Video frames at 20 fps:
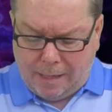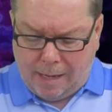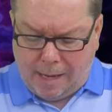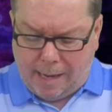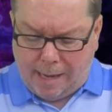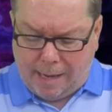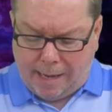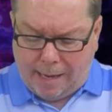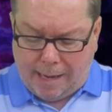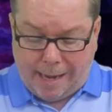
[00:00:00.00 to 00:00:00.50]

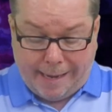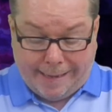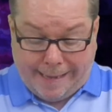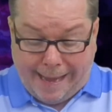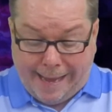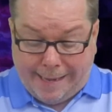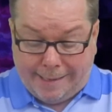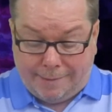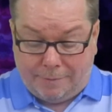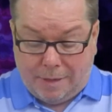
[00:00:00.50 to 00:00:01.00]
Uh,
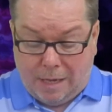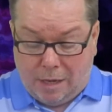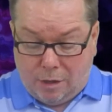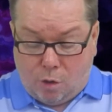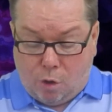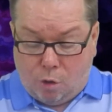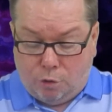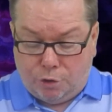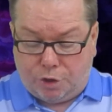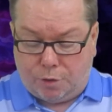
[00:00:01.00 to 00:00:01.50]
again,
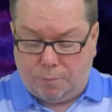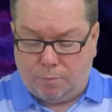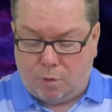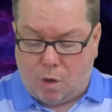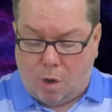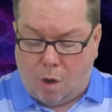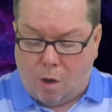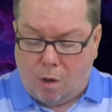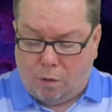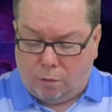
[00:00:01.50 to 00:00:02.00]
Colson
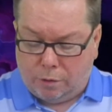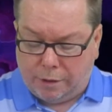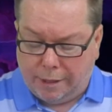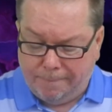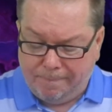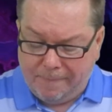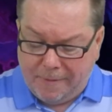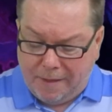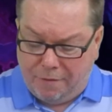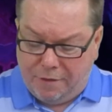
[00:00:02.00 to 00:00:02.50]
called
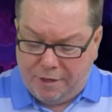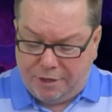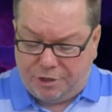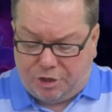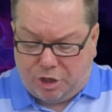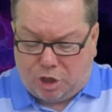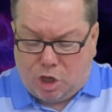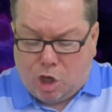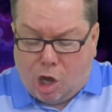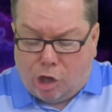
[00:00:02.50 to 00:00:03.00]
this
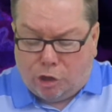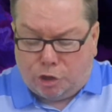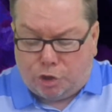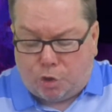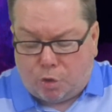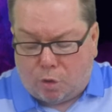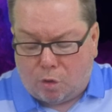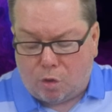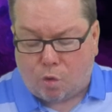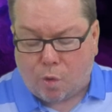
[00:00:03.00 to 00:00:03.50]
the
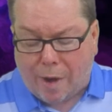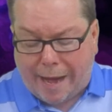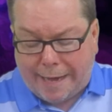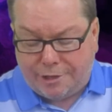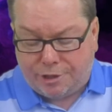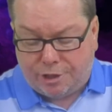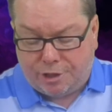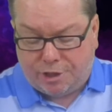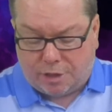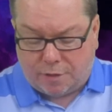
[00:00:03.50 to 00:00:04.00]
cultural
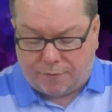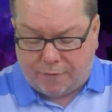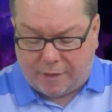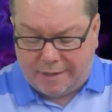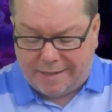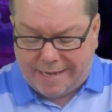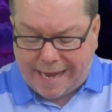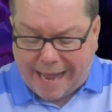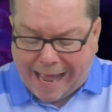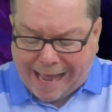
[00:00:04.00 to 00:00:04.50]
crisis of our
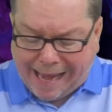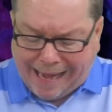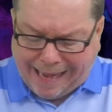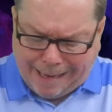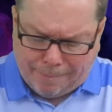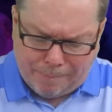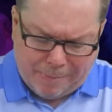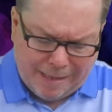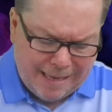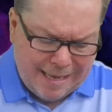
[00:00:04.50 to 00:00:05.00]

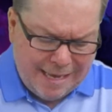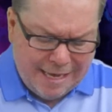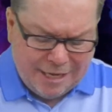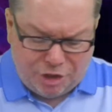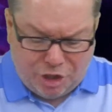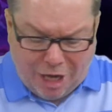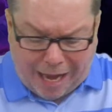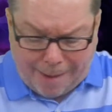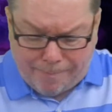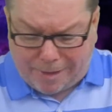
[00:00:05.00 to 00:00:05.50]
time.
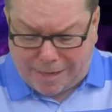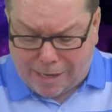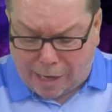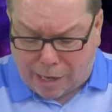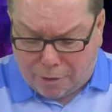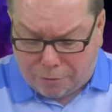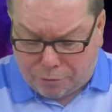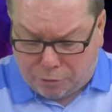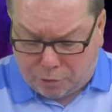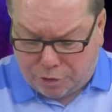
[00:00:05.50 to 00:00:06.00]
John
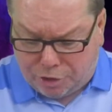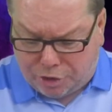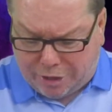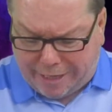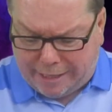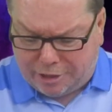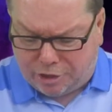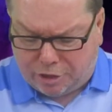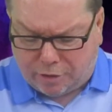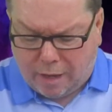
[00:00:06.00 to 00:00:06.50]
MacArthur
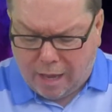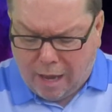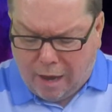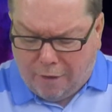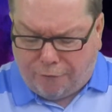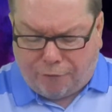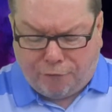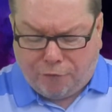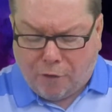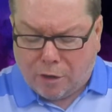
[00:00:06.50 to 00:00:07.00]
said it's a
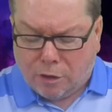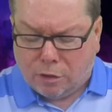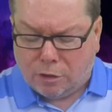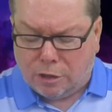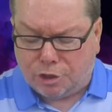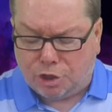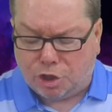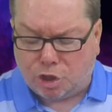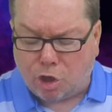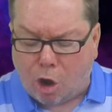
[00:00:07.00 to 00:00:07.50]
frontal
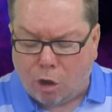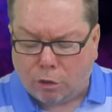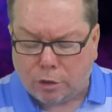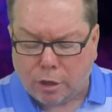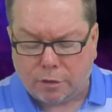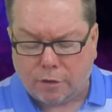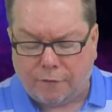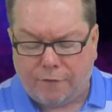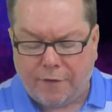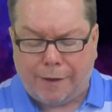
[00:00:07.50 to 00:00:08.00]
assault
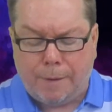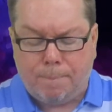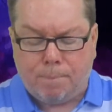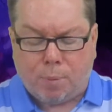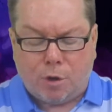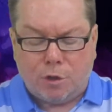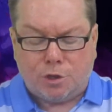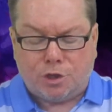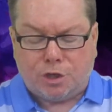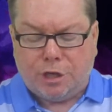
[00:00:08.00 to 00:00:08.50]
on the very
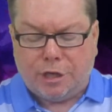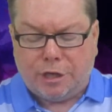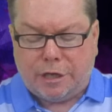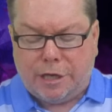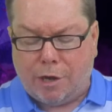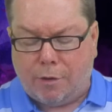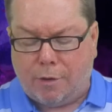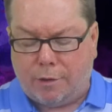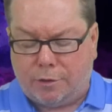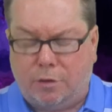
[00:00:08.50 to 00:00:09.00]
person and
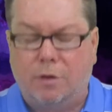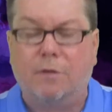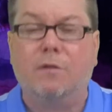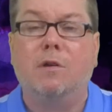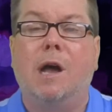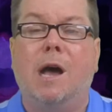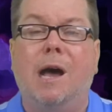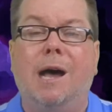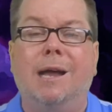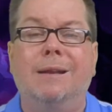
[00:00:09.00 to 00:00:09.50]
character of
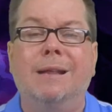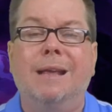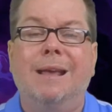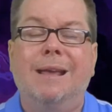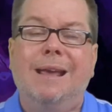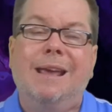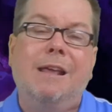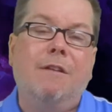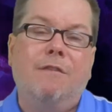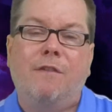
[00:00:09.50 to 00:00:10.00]
God.
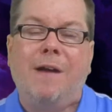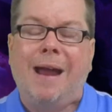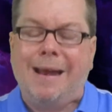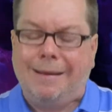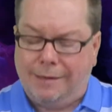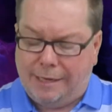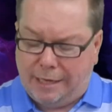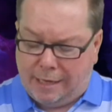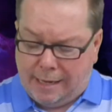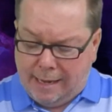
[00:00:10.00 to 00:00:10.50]
And
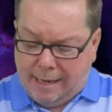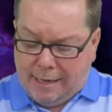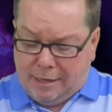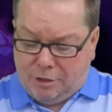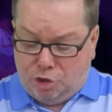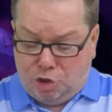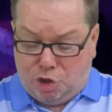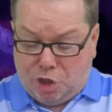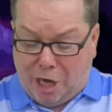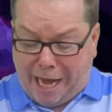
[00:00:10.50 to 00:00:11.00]
finally,
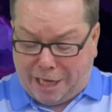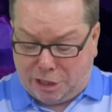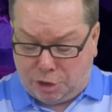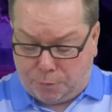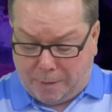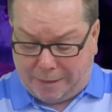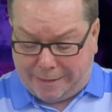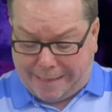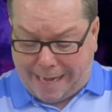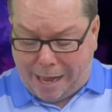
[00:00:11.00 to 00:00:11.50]
Josh
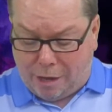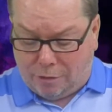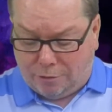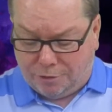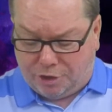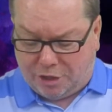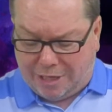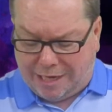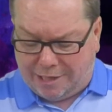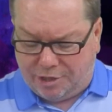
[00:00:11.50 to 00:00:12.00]
McDowell
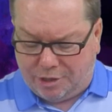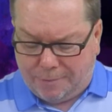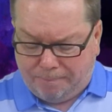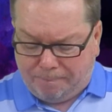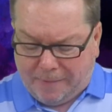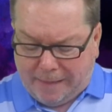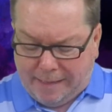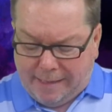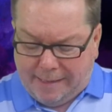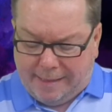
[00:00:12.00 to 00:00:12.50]
says
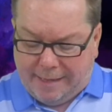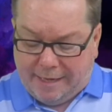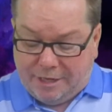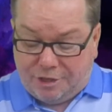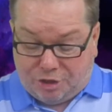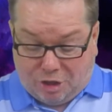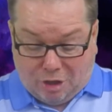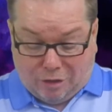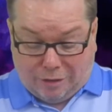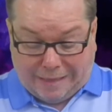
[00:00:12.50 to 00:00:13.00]
it's
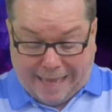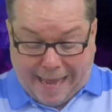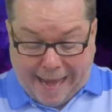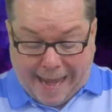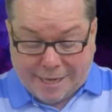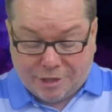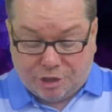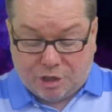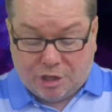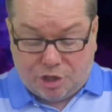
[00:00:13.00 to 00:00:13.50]
the
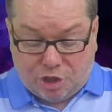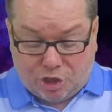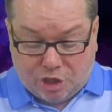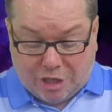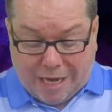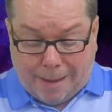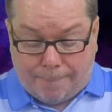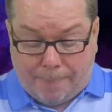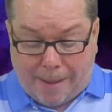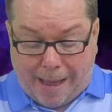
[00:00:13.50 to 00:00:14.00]
last
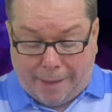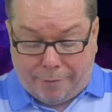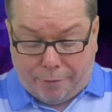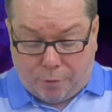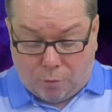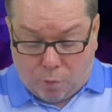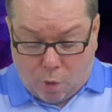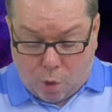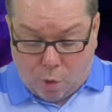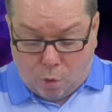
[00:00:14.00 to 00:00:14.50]
step on the
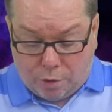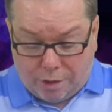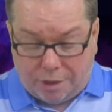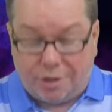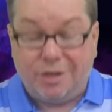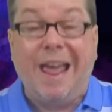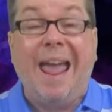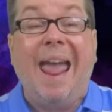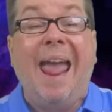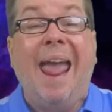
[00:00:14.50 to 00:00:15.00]
road
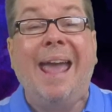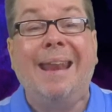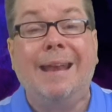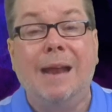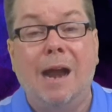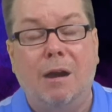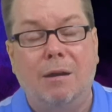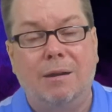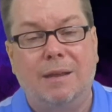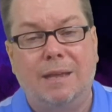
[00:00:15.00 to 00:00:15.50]
to
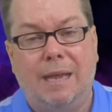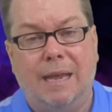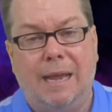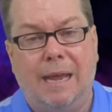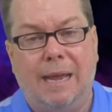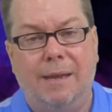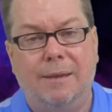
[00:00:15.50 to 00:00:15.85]
anarchy.